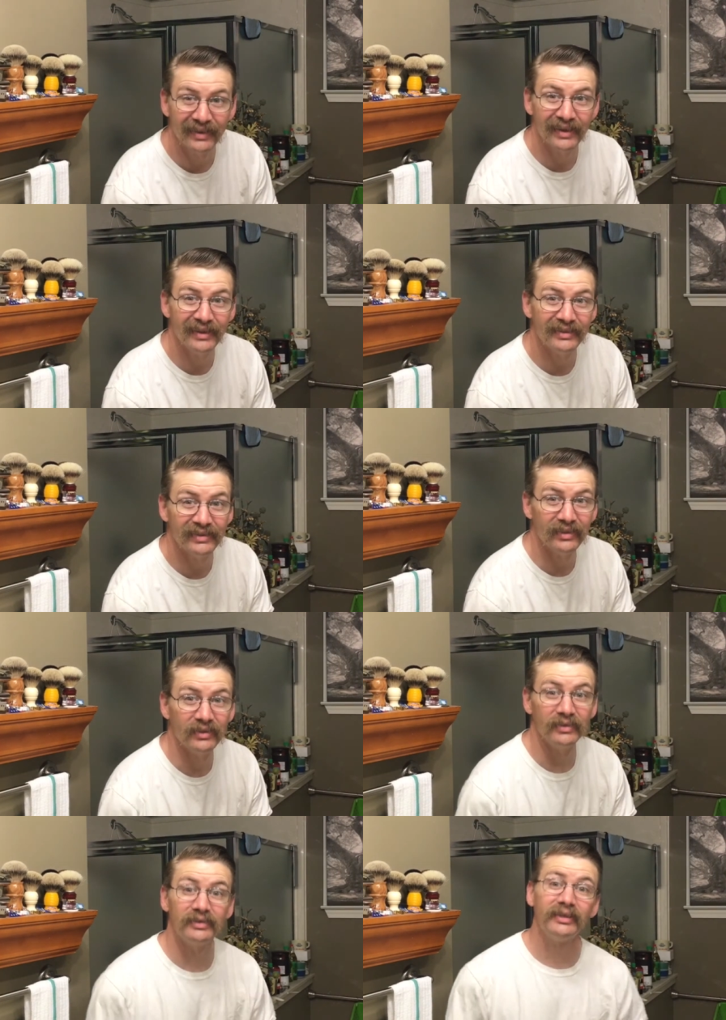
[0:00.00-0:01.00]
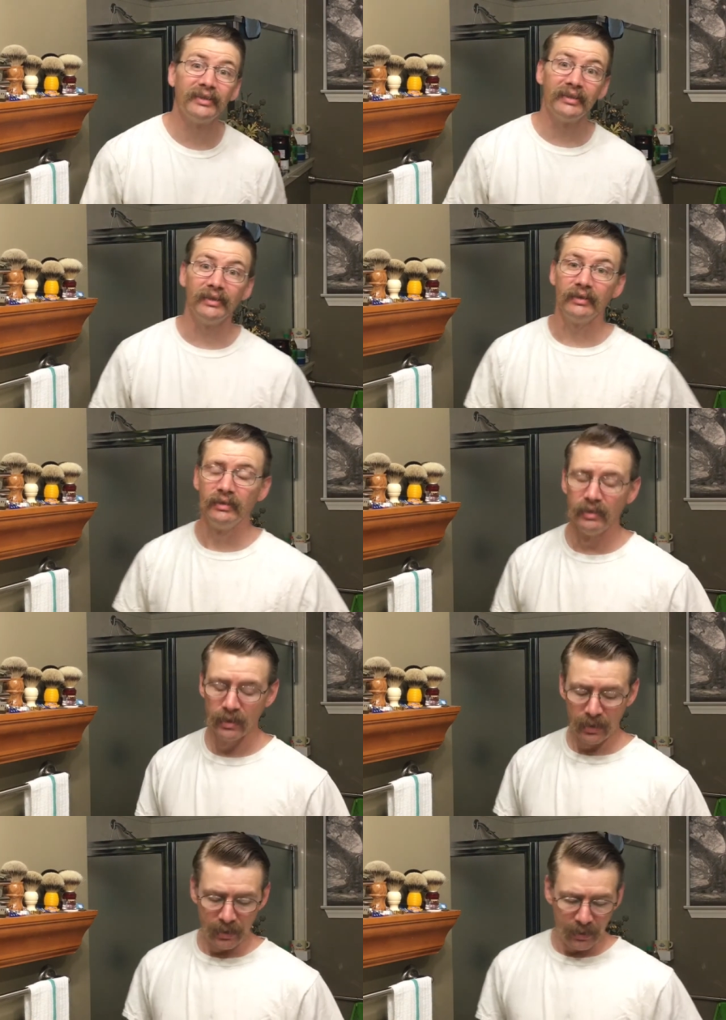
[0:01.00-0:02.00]
Today is Sunday,
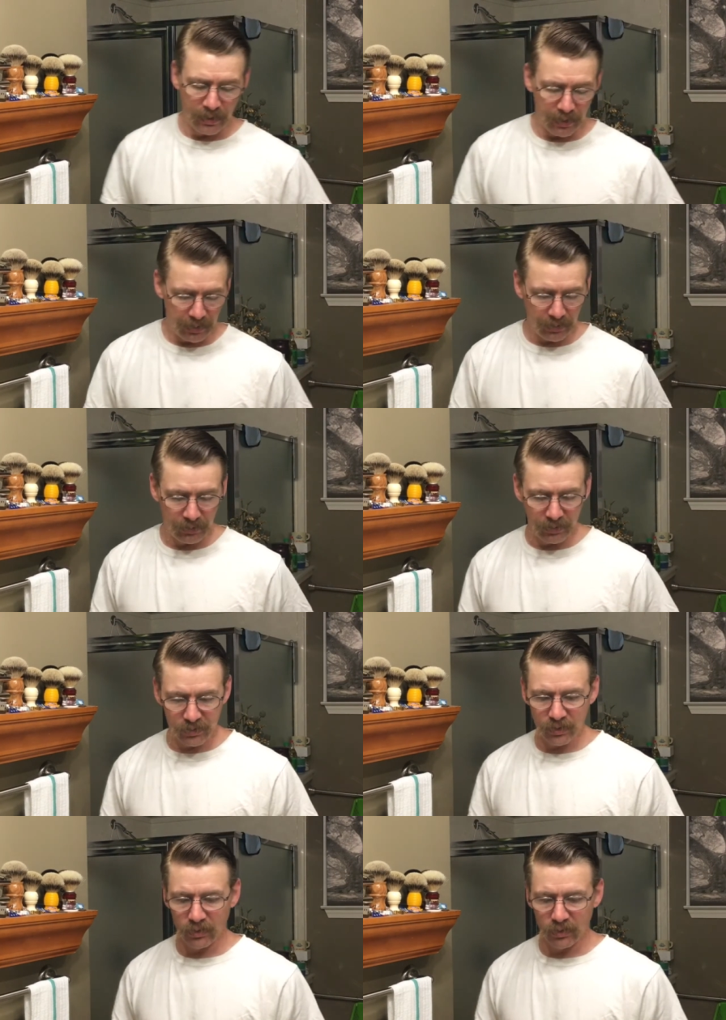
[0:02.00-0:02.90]
and this